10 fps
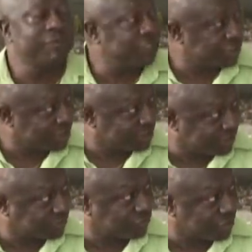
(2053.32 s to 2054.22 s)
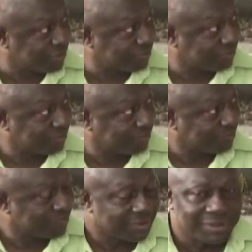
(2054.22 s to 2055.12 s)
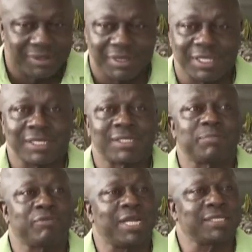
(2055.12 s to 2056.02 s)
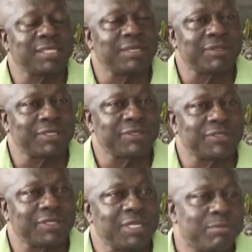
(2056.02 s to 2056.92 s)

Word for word: revisionist history. It is surprising that